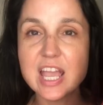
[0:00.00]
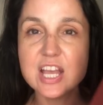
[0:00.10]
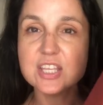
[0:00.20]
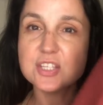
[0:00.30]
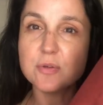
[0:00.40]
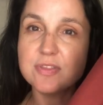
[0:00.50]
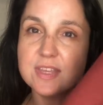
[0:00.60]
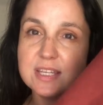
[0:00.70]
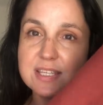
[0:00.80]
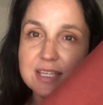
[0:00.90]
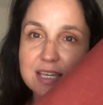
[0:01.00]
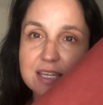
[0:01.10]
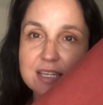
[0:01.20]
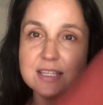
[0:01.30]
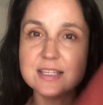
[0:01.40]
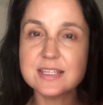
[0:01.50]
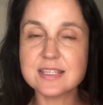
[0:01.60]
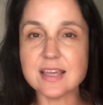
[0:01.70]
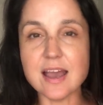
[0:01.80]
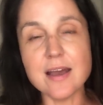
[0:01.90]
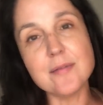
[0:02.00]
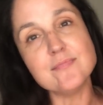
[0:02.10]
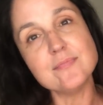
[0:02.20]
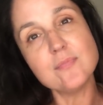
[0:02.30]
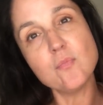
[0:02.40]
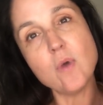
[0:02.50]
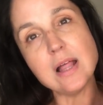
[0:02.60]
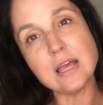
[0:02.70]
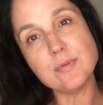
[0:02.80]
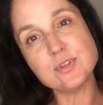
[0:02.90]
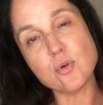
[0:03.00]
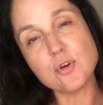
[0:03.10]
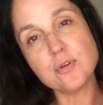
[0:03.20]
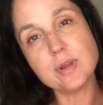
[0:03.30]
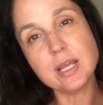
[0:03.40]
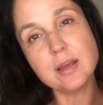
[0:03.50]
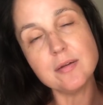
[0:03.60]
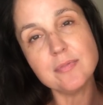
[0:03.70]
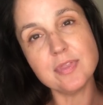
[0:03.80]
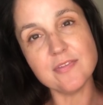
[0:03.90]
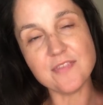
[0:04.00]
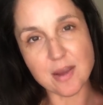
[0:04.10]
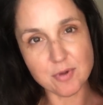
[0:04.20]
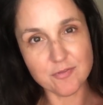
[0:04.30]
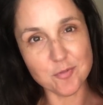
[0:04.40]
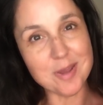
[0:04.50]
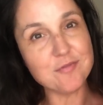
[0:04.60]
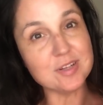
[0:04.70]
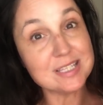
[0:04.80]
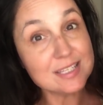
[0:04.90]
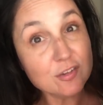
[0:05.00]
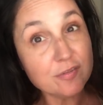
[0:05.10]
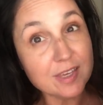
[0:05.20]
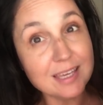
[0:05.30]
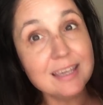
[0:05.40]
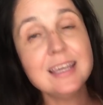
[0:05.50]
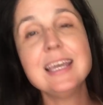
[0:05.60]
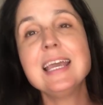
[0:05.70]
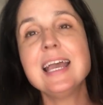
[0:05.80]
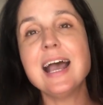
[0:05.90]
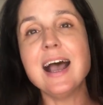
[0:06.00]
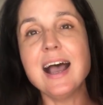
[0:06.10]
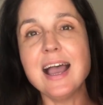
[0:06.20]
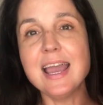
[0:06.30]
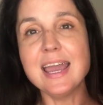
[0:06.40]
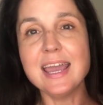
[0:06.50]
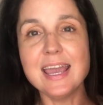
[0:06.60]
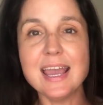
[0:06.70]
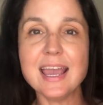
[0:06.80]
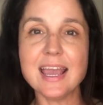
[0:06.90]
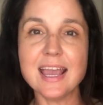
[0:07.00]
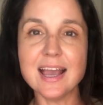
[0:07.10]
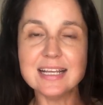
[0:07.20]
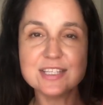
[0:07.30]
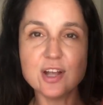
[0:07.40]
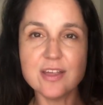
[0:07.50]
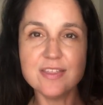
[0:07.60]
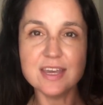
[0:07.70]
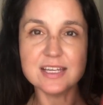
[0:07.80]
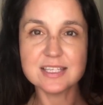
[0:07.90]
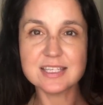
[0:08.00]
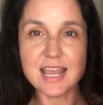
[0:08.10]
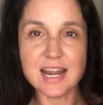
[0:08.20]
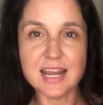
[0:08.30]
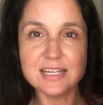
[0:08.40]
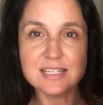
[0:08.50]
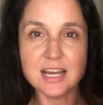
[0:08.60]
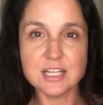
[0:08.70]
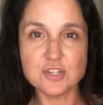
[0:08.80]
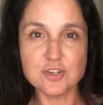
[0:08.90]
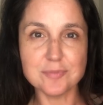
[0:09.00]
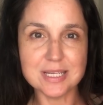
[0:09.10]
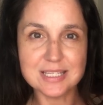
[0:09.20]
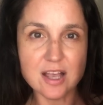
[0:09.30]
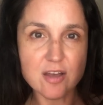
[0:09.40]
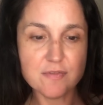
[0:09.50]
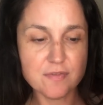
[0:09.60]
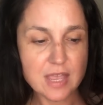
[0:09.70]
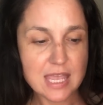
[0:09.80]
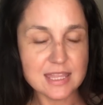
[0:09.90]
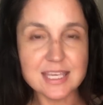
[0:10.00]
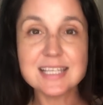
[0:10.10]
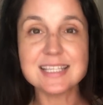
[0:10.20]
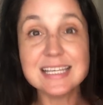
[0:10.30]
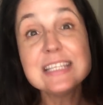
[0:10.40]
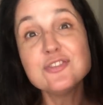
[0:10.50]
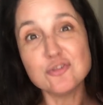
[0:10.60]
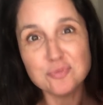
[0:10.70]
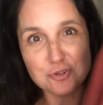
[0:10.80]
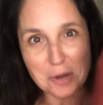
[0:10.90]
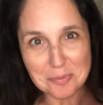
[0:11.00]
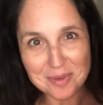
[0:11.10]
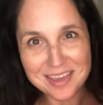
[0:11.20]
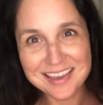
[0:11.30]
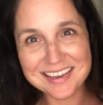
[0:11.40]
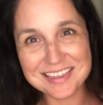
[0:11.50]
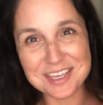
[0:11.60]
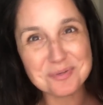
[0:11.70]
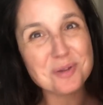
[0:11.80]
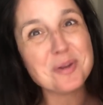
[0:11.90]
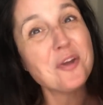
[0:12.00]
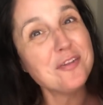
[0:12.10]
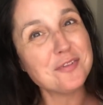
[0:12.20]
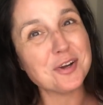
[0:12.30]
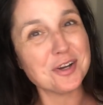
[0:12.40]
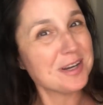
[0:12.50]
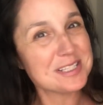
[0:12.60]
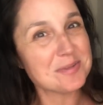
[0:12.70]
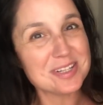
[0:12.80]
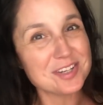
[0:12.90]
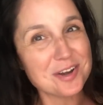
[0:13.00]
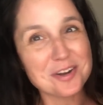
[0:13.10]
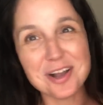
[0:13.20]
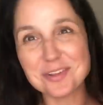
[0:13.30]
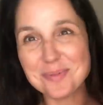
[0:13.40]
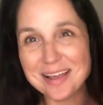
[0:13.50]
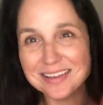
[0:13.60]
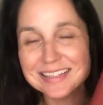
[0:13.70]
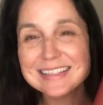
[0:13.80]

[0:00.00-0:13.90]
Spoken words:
So this is, while I was ordering the fabric for my friend Sylvie, I saw this and I decided to treat myself. This is super drapey. This would have been great for her, except it's not her color palette.